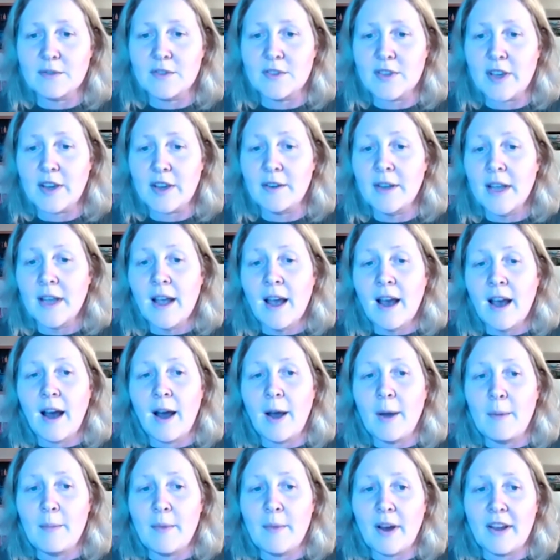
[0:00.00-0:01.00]
So
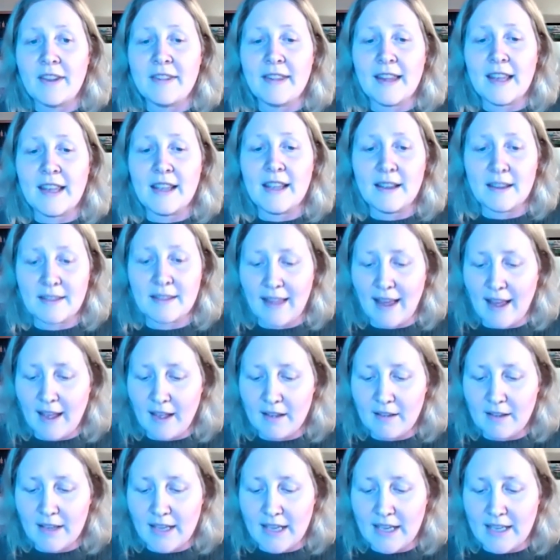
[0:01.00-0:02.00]
I think
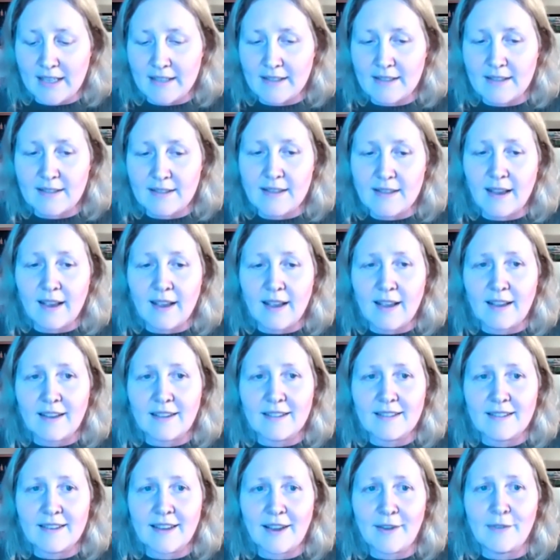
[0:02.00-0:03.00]
that is a
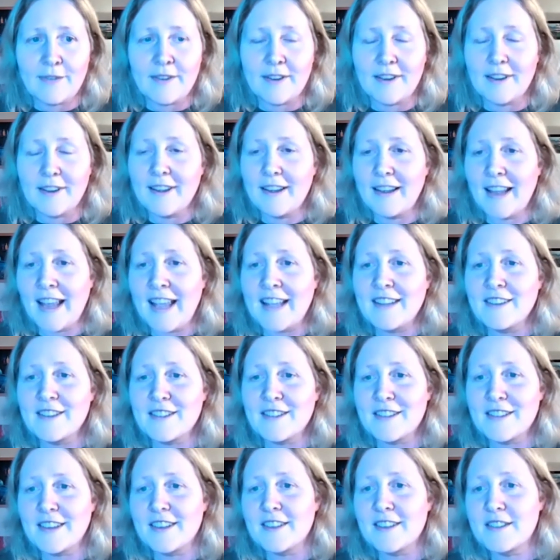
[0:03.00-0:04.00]
definite hint
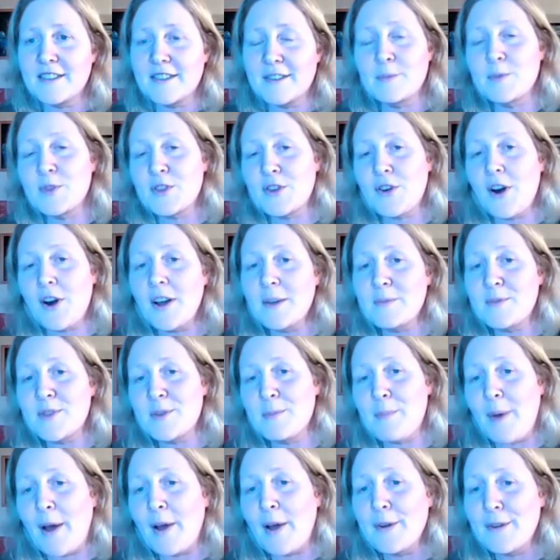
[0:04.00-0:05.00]
to subscribe to
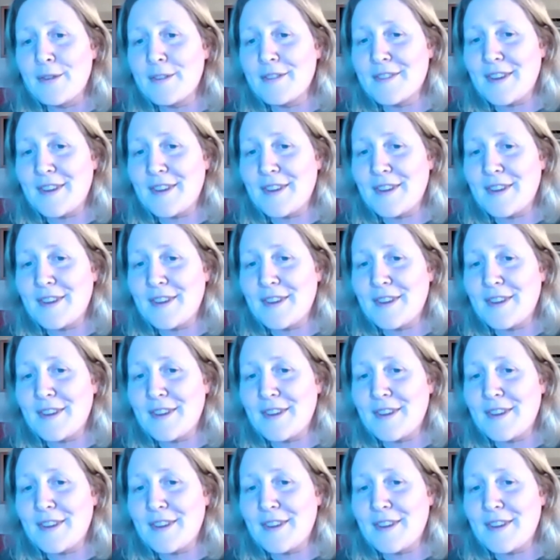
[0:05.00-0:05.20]
both.